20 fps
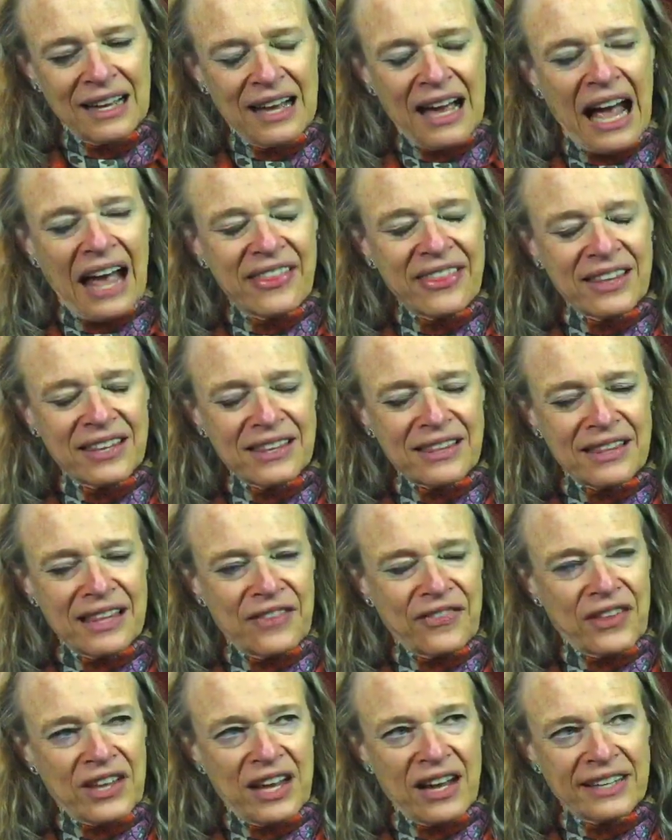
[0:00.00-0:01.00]
I think
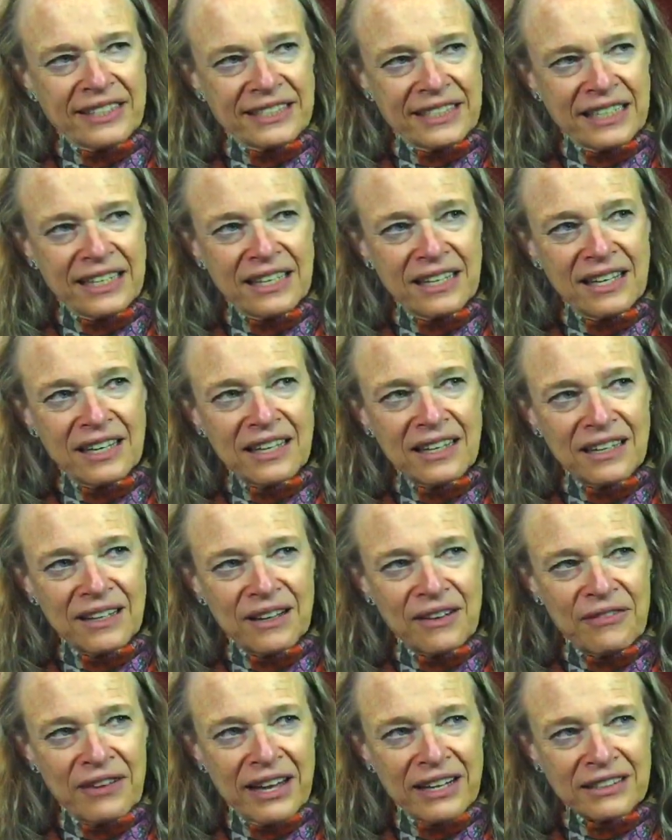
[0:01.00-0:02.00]
that the idea
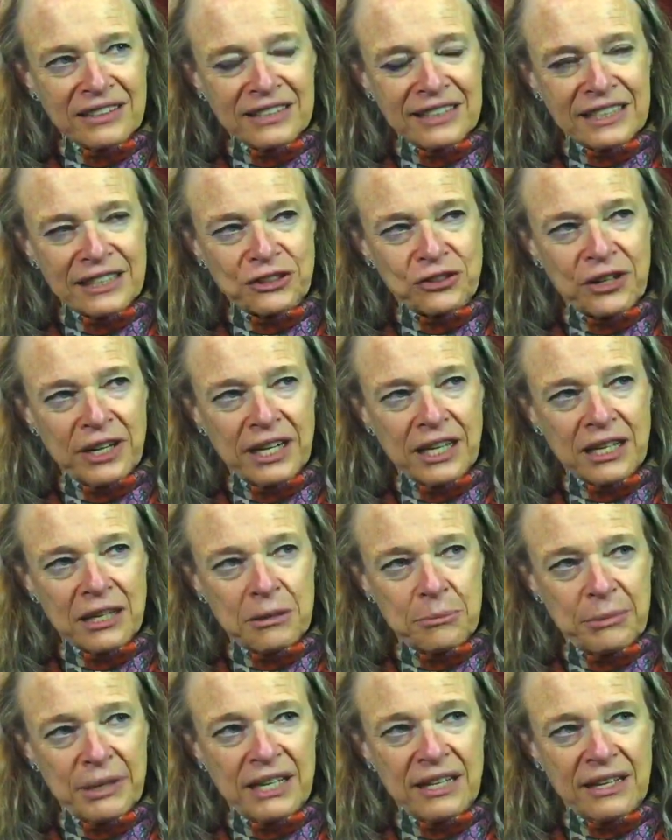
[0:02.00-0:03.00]
of analytic training
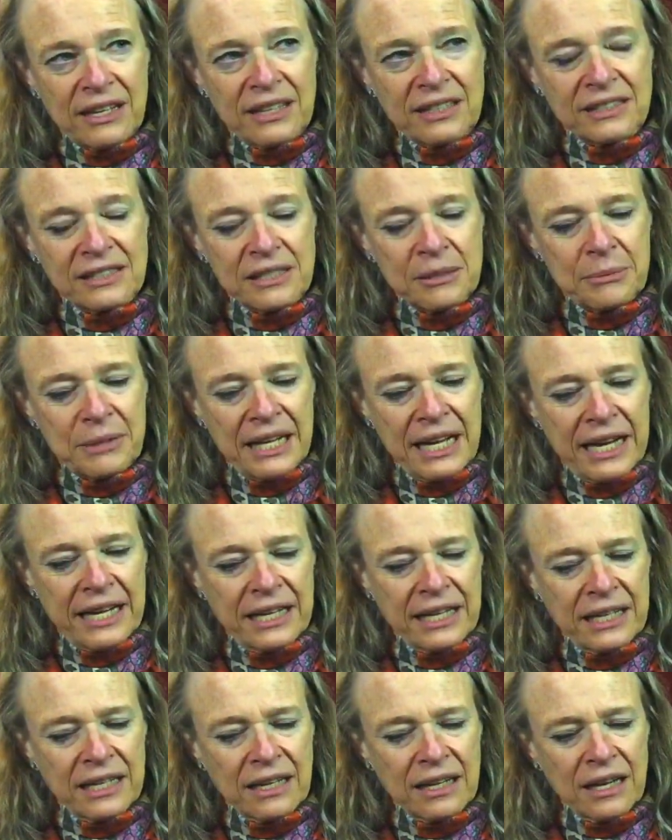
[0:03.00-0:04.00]
can be
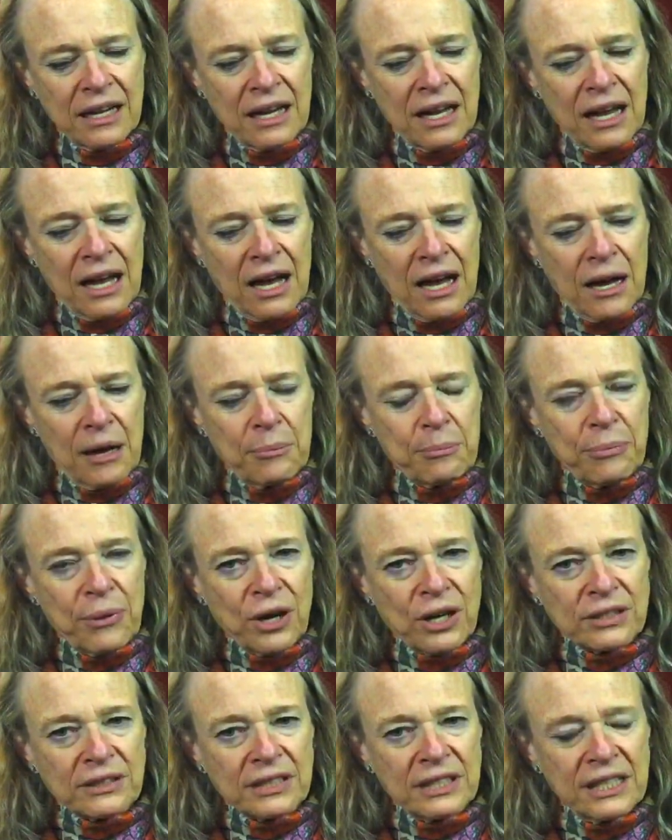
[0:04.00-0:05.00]
intimidating,
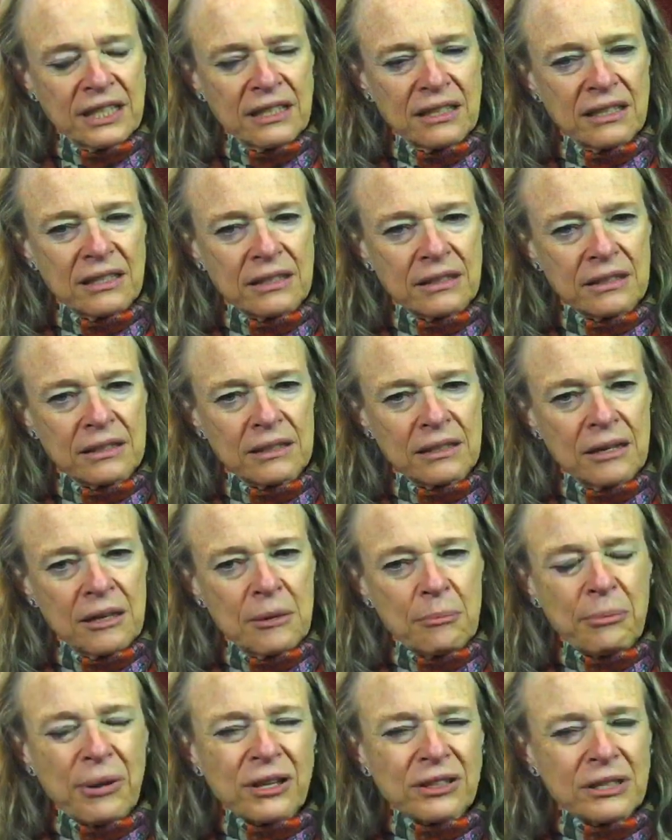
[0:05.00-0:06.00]
partly
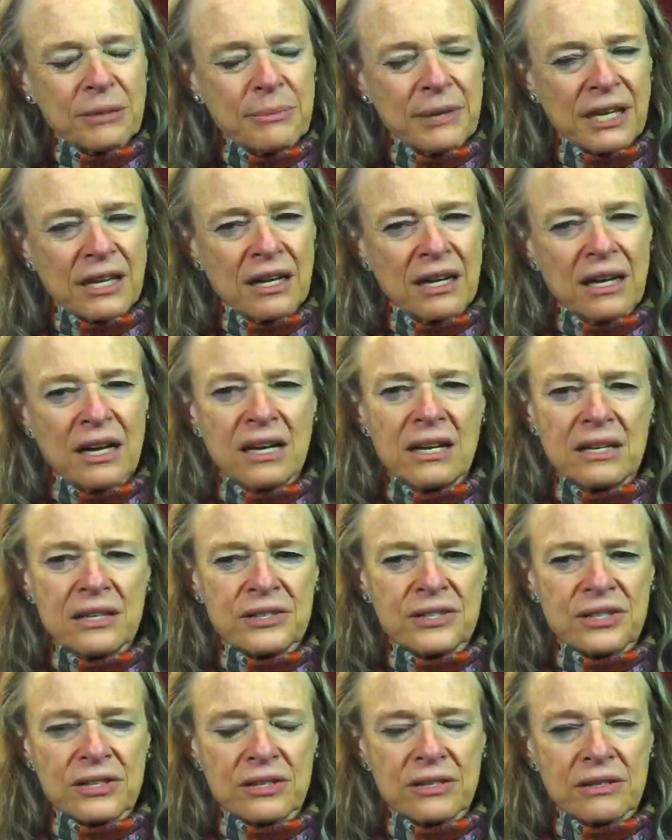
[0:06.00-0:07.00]

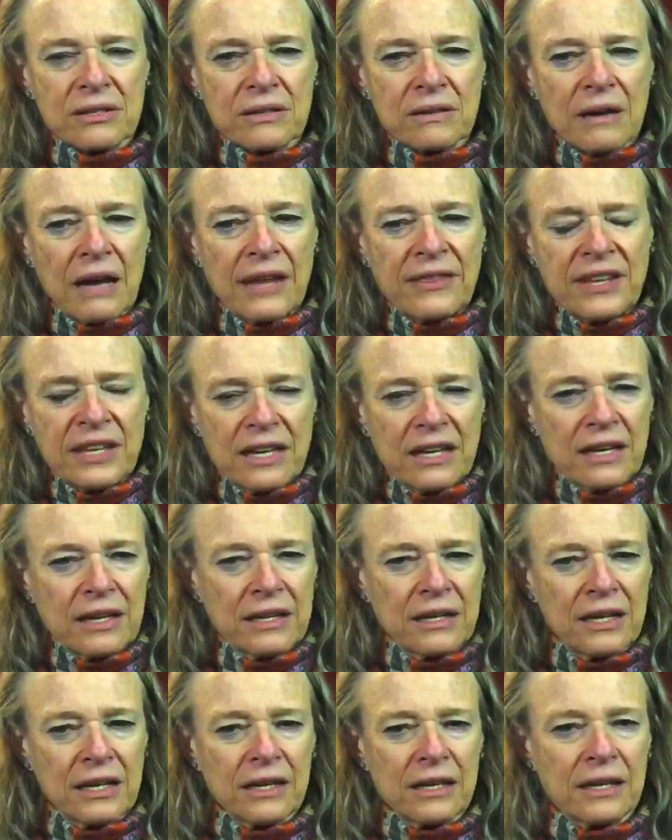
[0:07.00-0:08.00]
because I
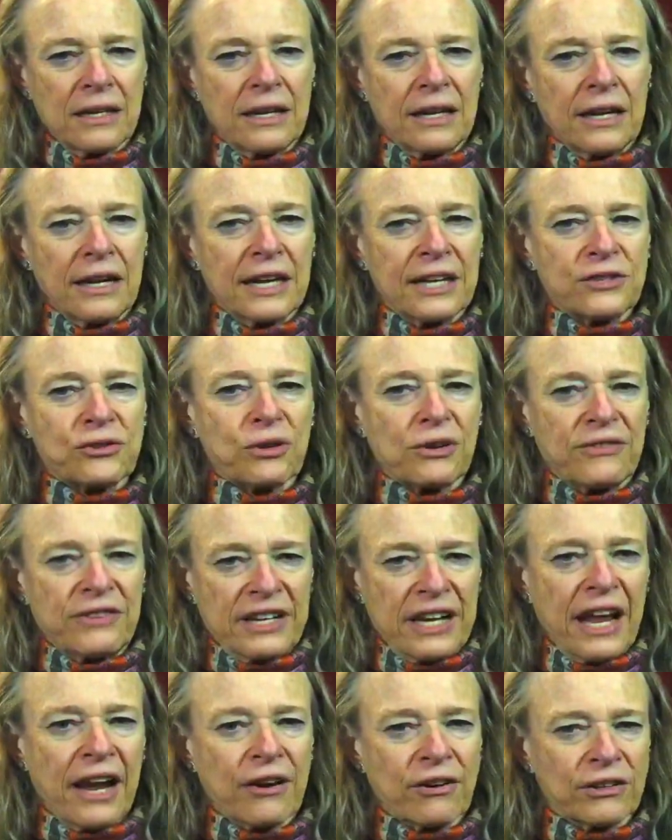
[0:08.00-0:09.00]
think it sort of
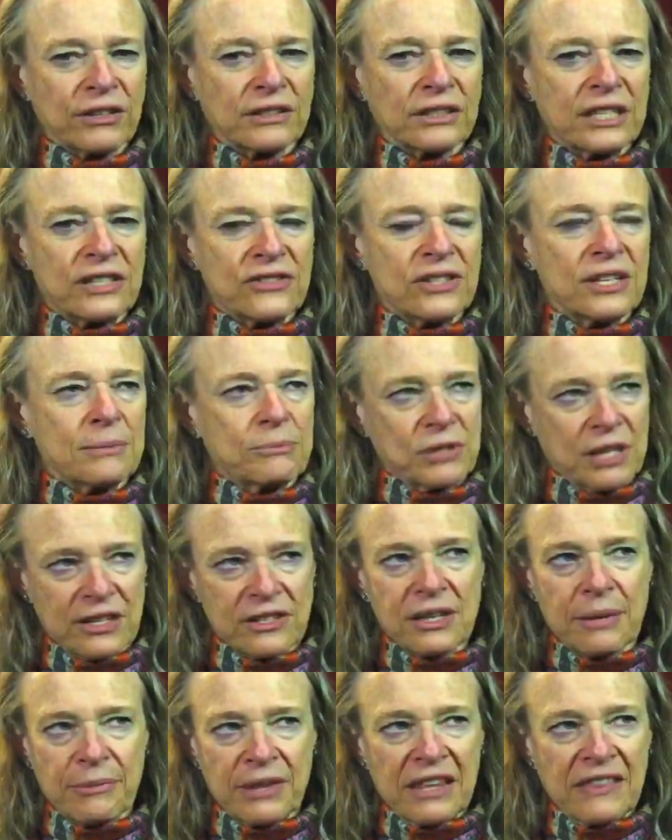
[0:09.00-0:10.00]
inherently seems like
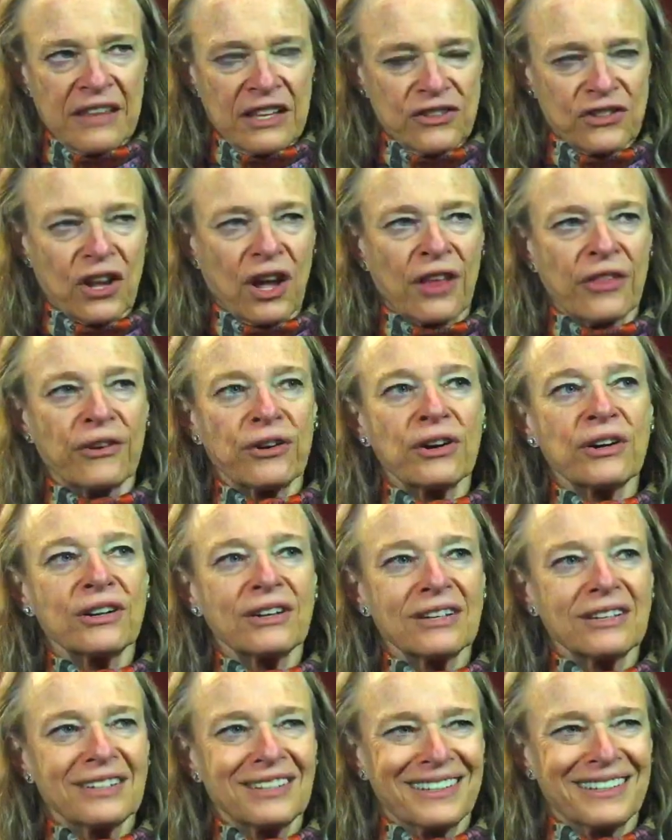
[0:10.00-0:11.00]
something that's other,
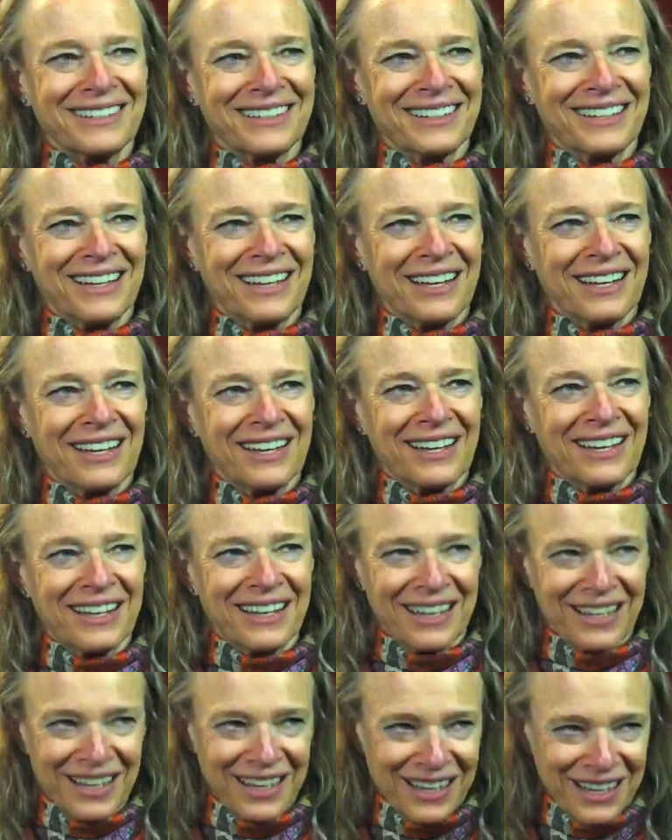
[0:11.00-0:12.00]

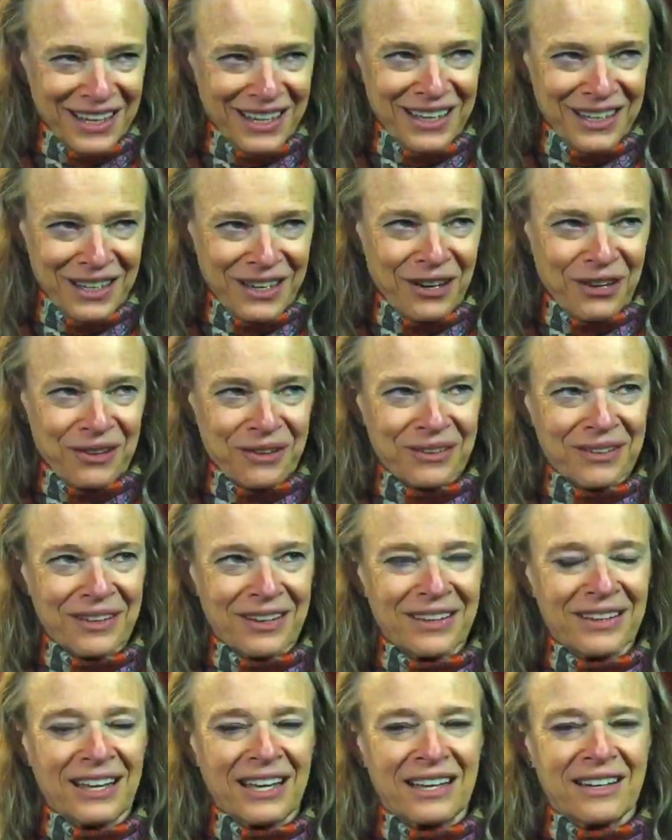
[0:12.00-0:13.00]

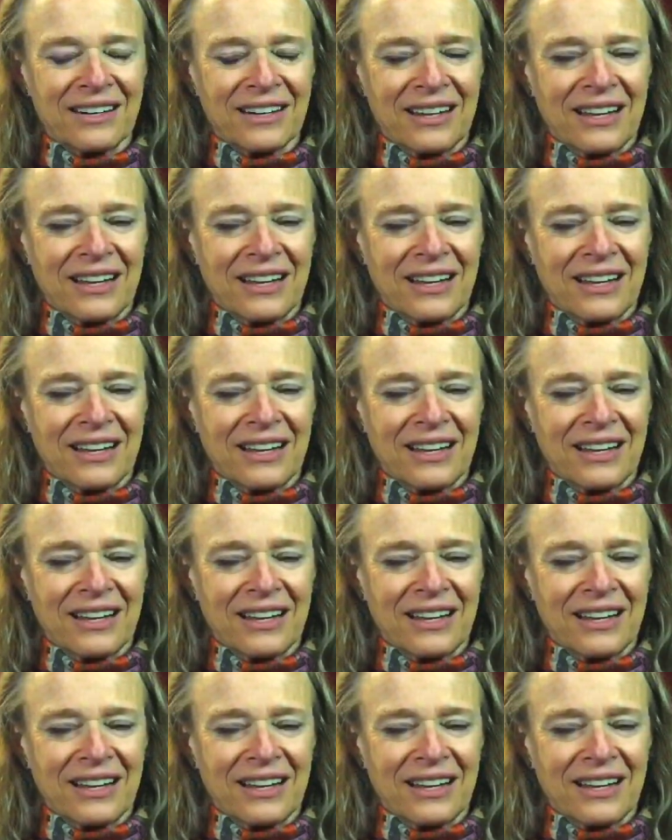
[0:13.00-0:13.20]
that,